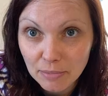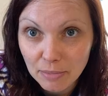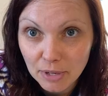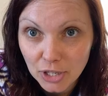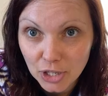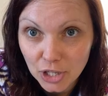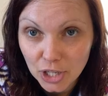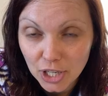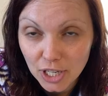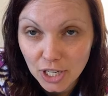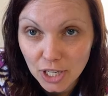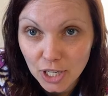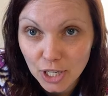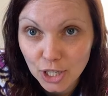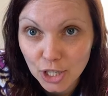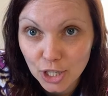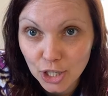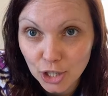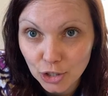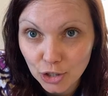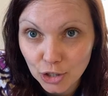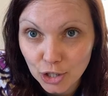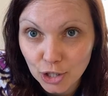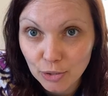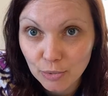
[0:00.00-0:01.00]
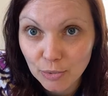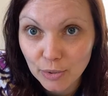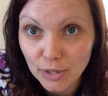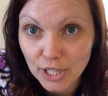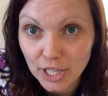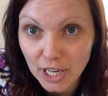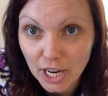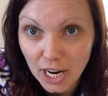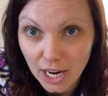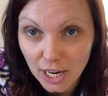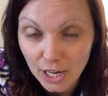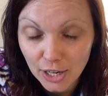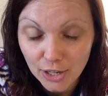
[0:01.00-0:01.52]
mission until she
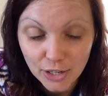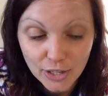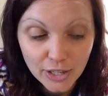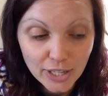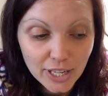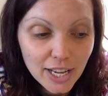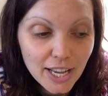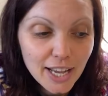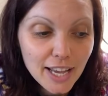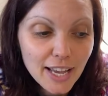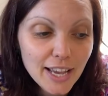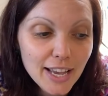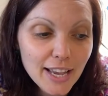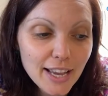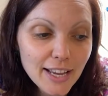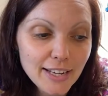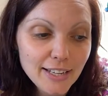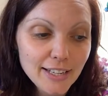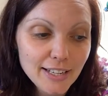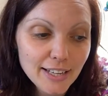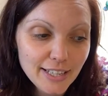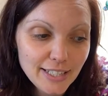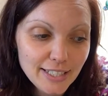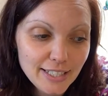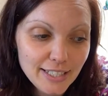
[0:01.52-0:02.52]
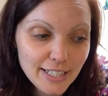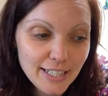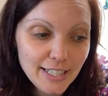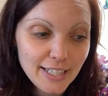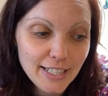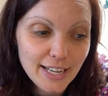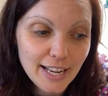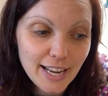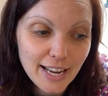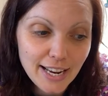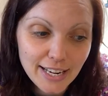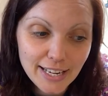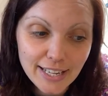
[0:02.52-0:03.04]
retired in
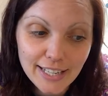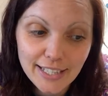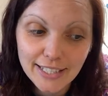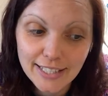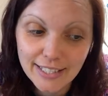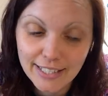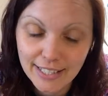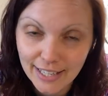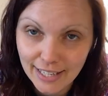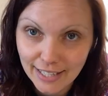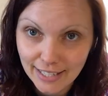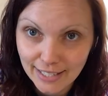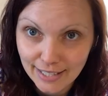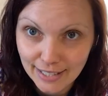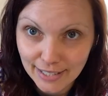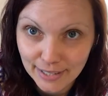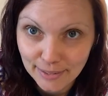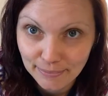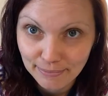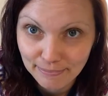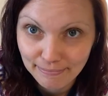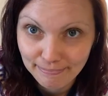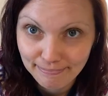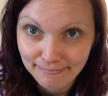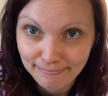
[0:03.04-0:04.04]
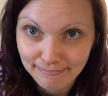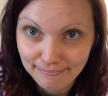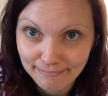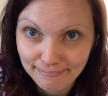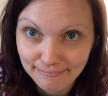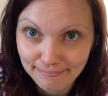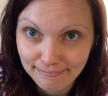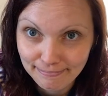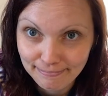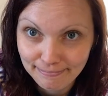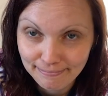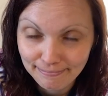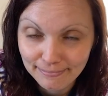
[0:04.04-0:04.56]
1986.
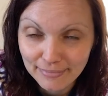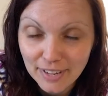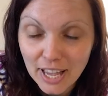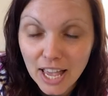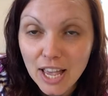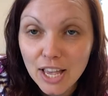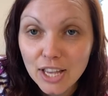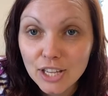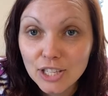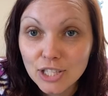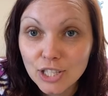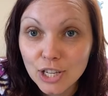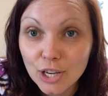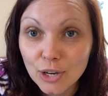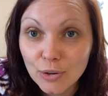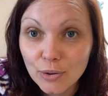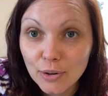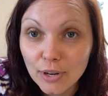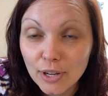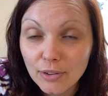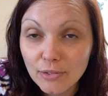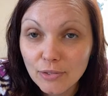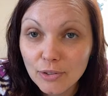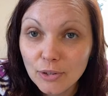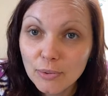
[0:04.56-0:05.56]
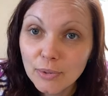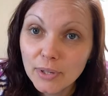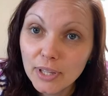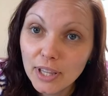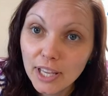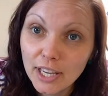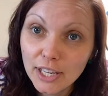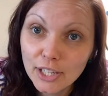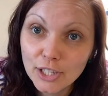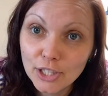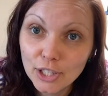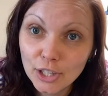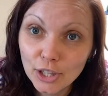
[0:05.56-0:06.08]
So if you would
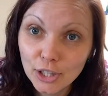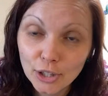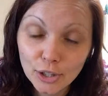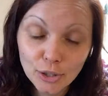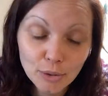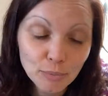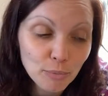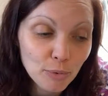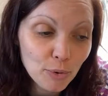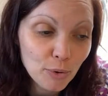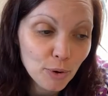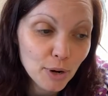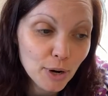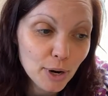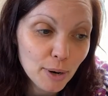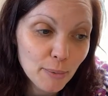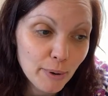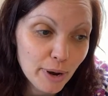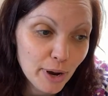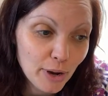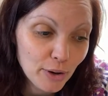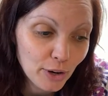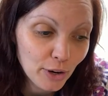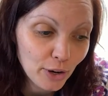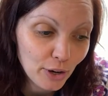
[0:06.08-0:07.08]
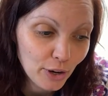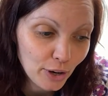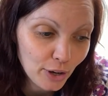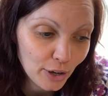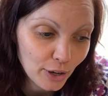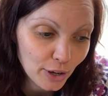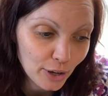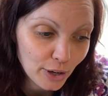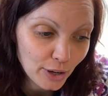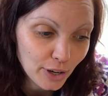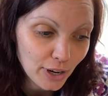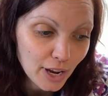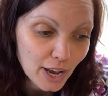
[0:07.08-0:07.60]
like to learn more about
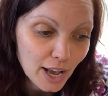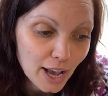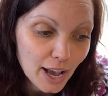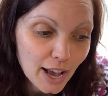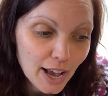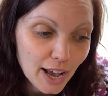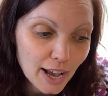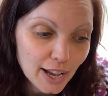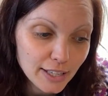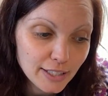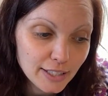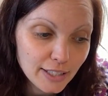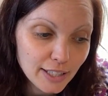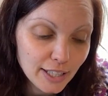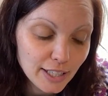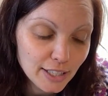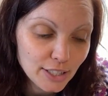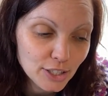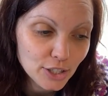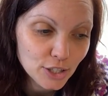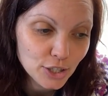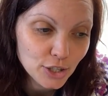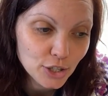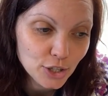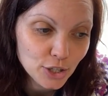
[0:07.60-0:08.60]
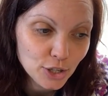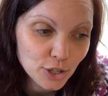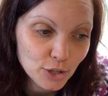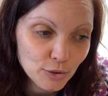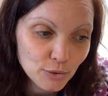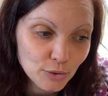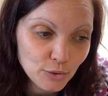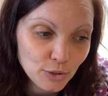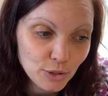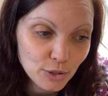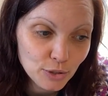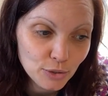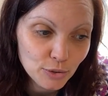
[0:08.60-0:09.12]
her, I'd like to show
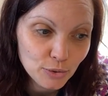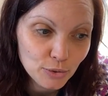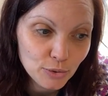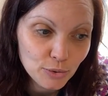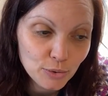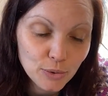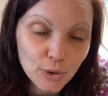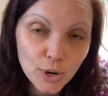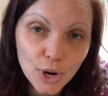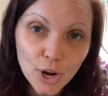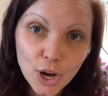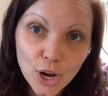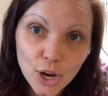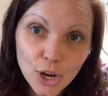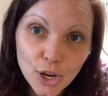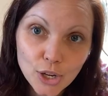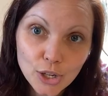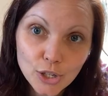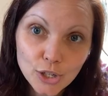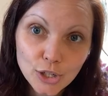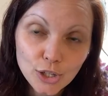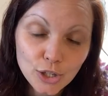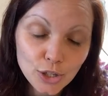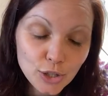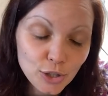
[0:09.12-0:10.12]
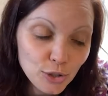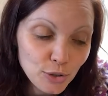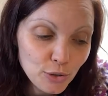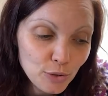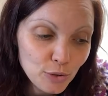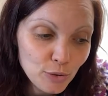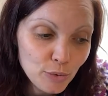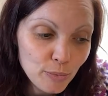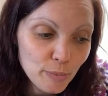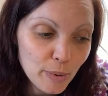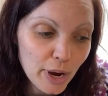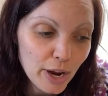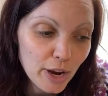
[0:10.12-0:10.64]
you
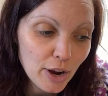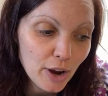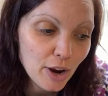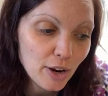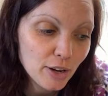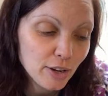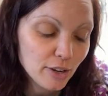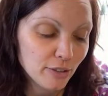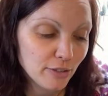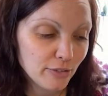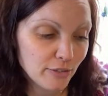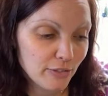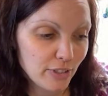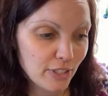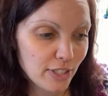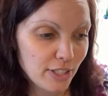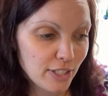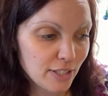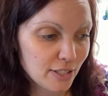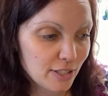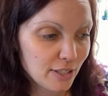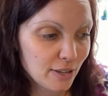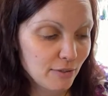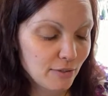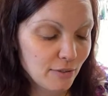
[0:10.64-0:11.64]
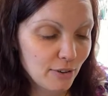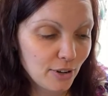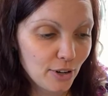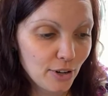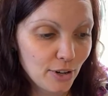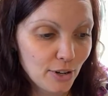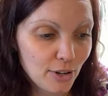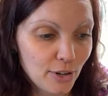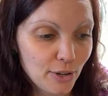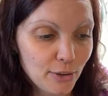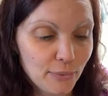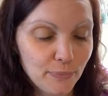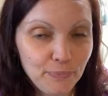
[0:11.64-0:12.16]
2 biographies of
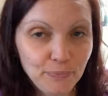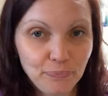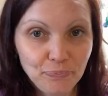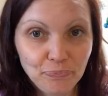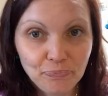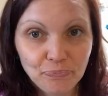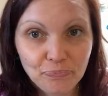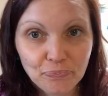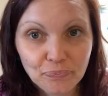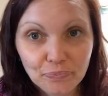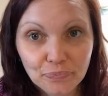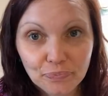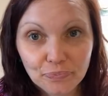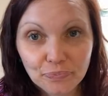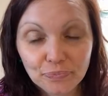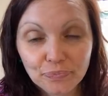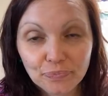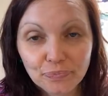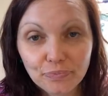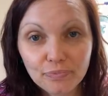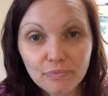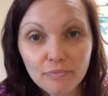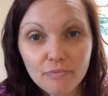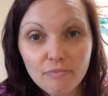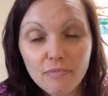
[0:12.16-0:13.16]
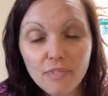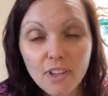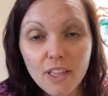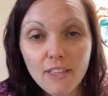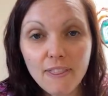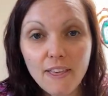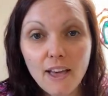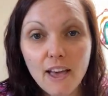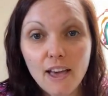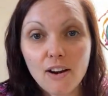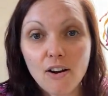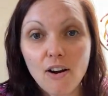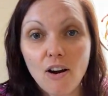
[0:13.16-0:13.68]
her
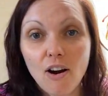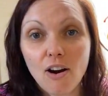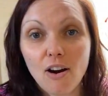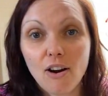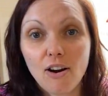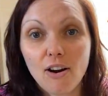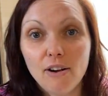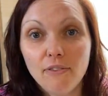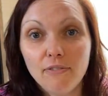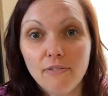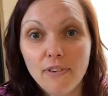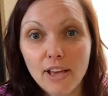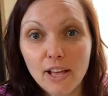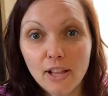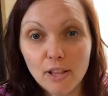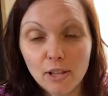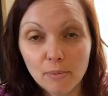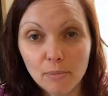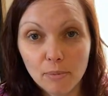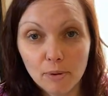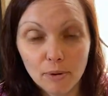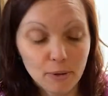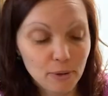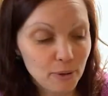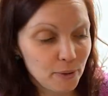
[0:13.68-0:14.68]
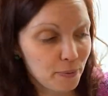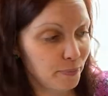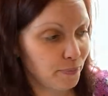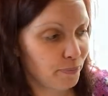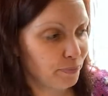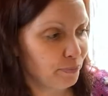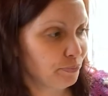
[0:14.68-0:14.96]
that are available